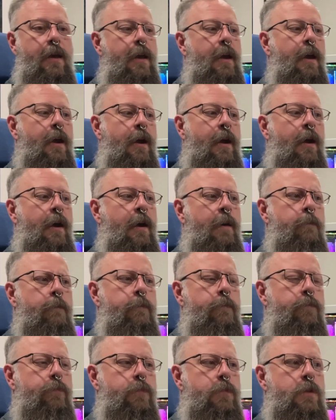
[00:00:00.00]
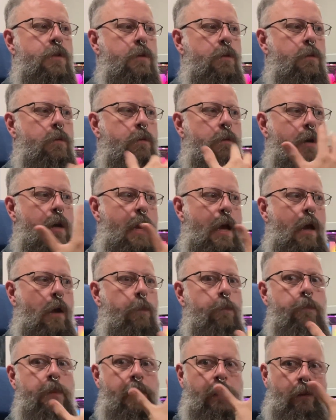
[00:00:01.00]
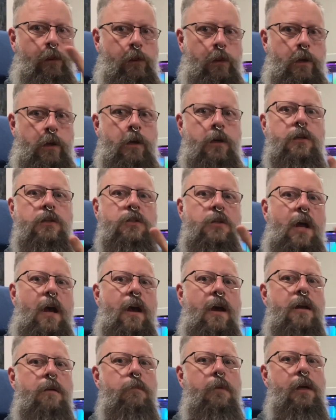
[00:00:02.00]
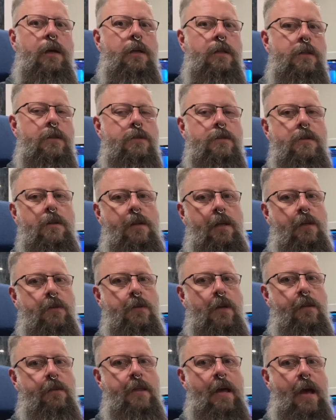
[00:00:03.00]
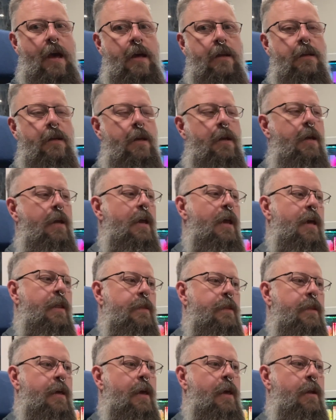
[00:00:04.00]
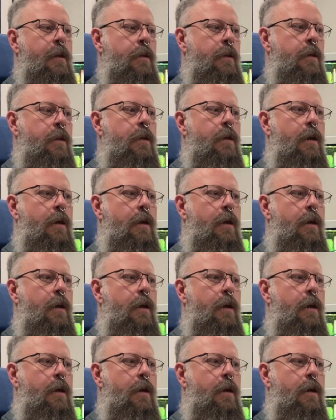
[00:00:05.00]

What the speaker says: to help me learn timing and things like that, and then